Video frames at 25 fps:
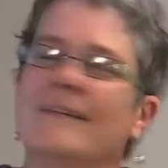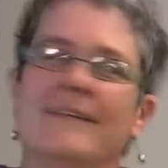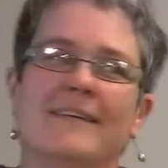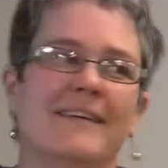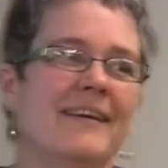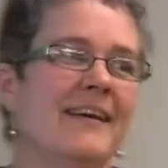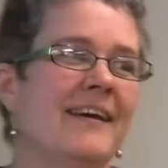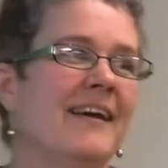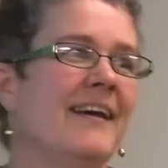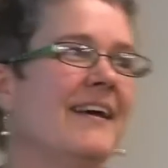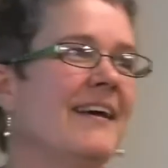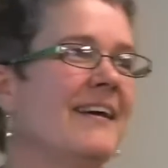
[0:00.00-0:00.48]

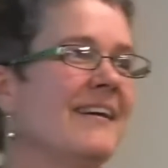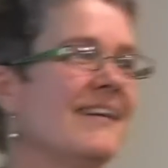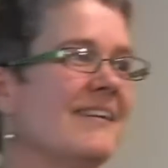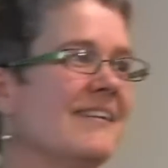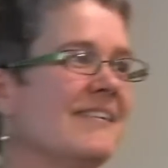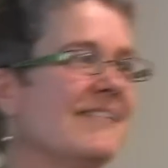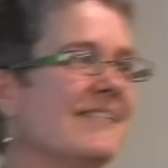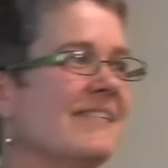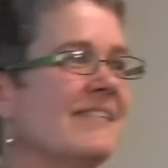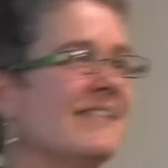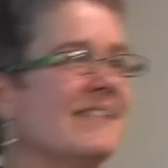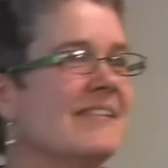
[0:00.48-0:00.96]
Yeah.
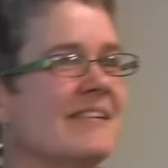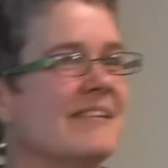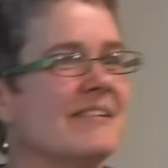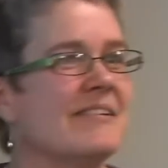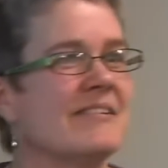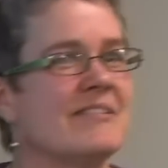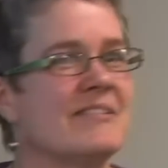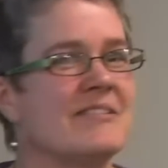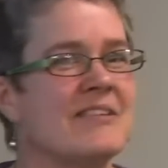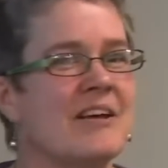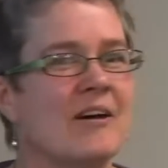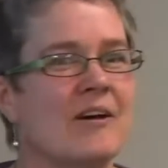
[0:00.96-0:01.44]

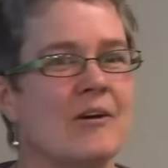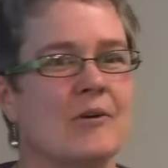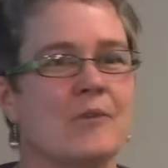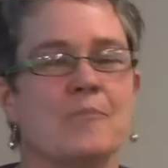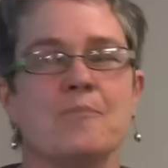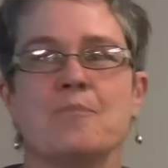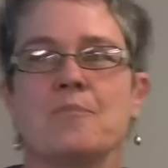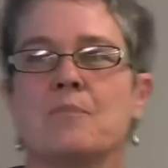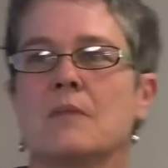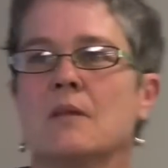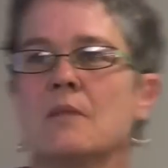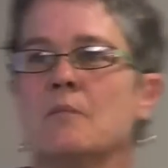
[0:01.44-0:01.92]
So,
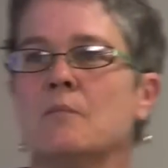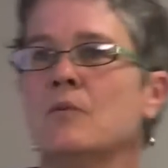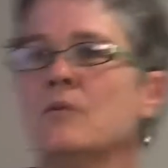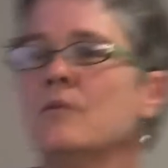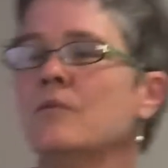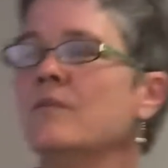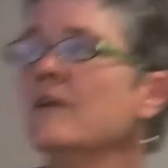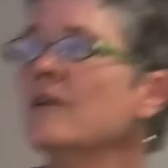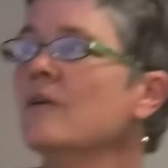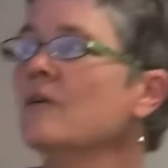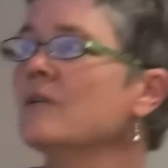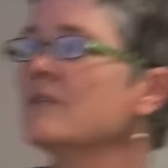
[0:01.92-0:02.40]

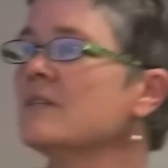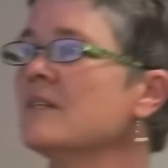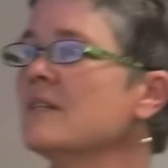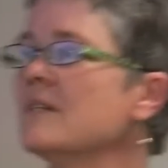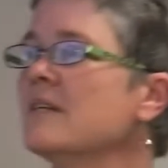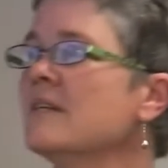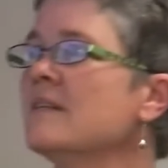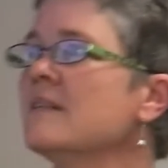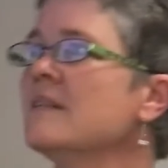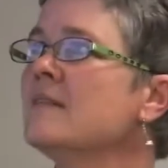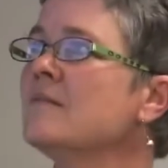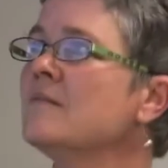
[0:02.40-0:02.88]
moving on to
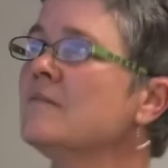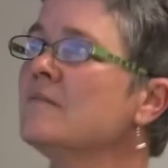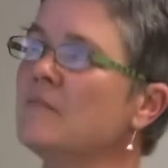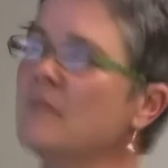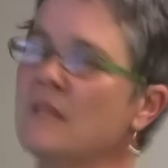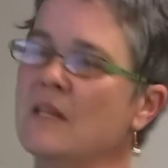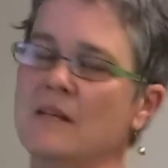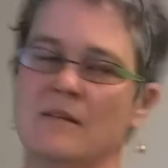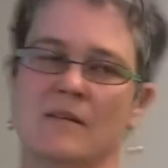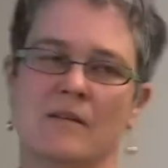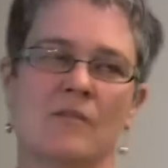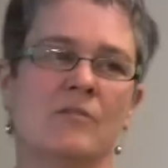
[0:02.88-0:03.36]

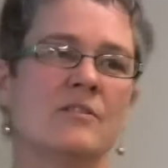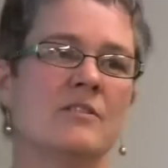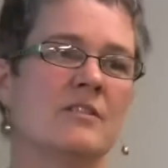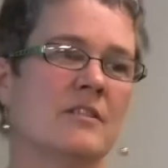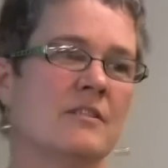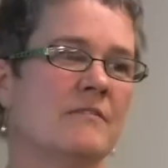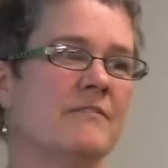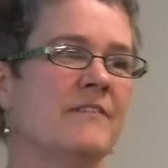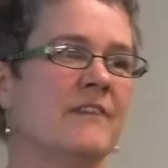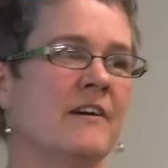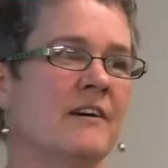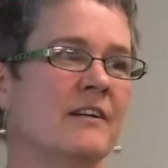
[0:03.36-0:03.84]

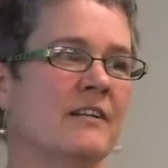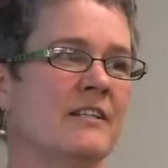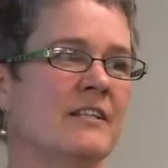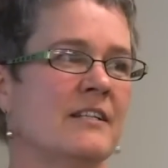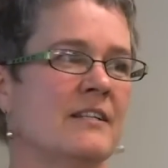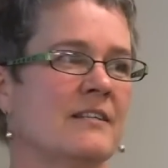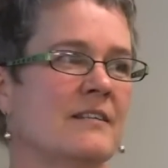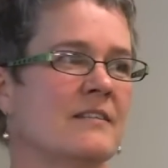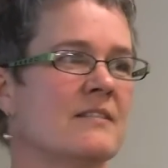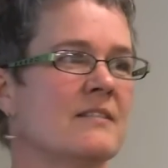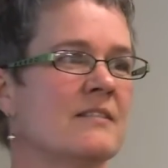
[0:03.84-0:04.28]
the findings.